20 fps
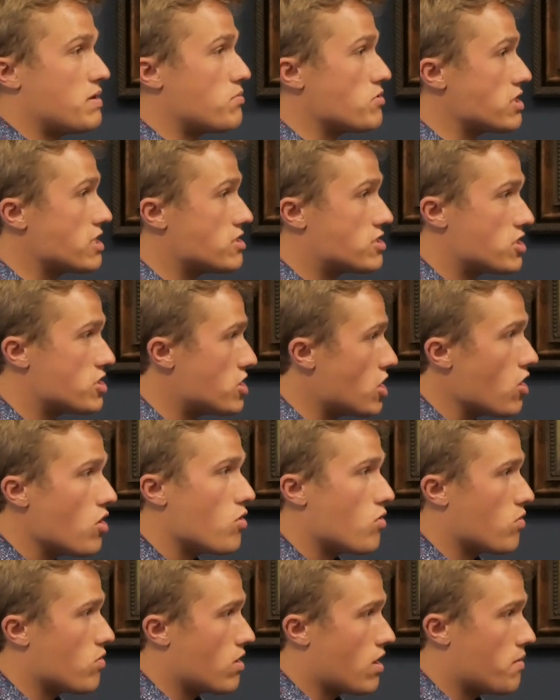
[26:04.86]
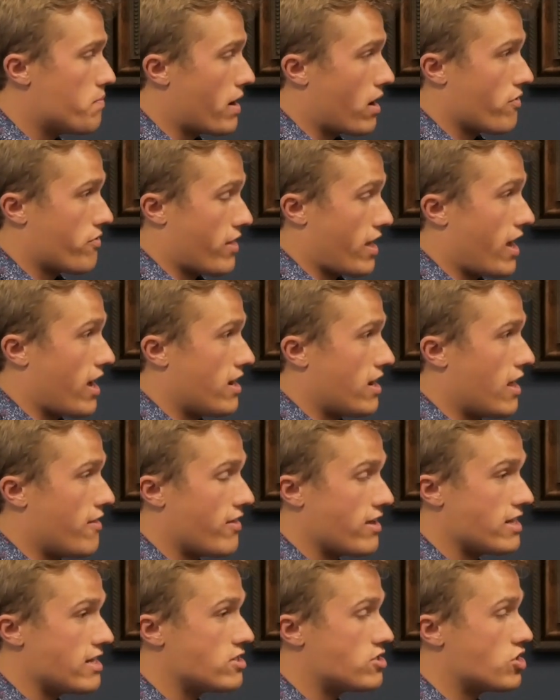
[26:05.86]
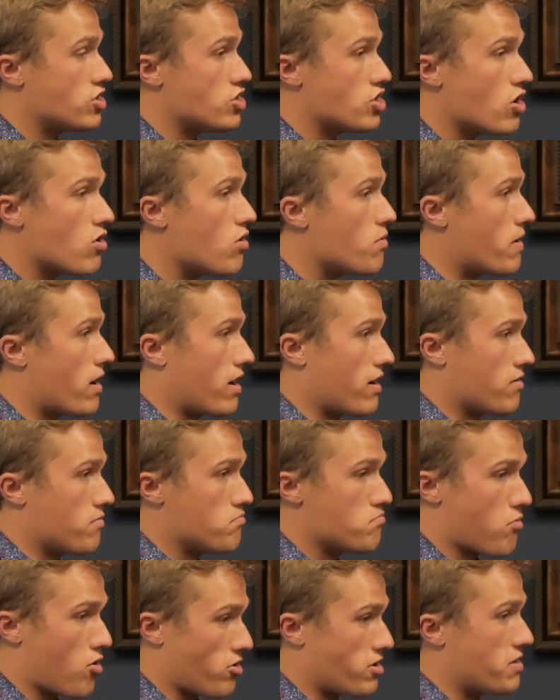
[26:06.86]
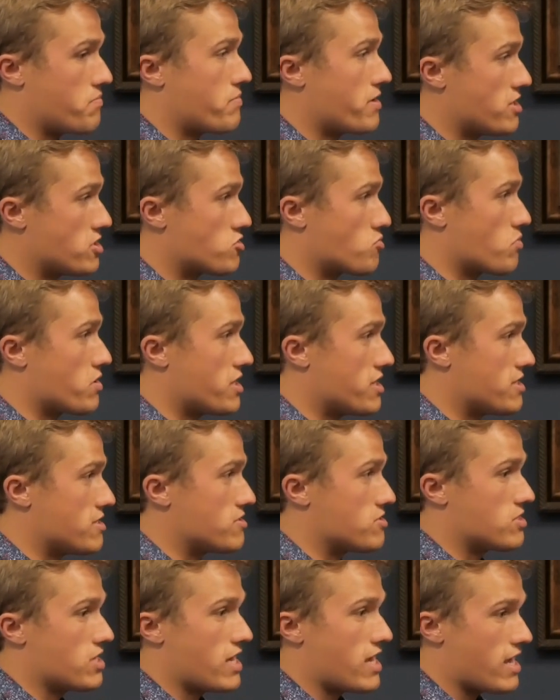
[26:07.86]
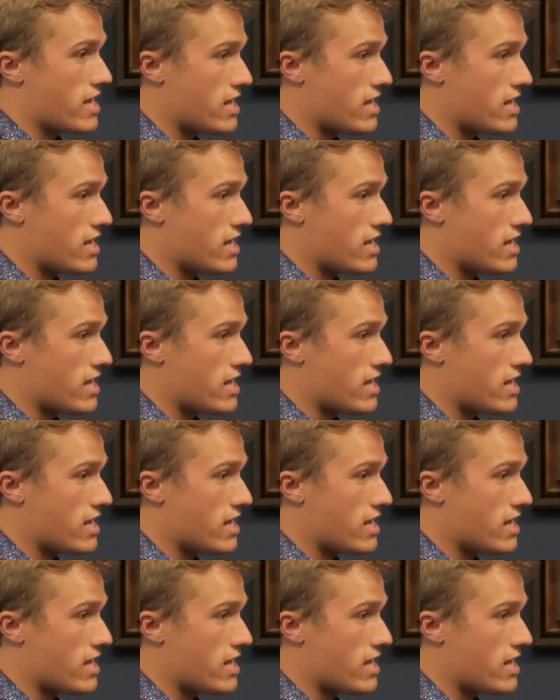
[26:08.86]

people need to know about that. And they need to know about market-based ways,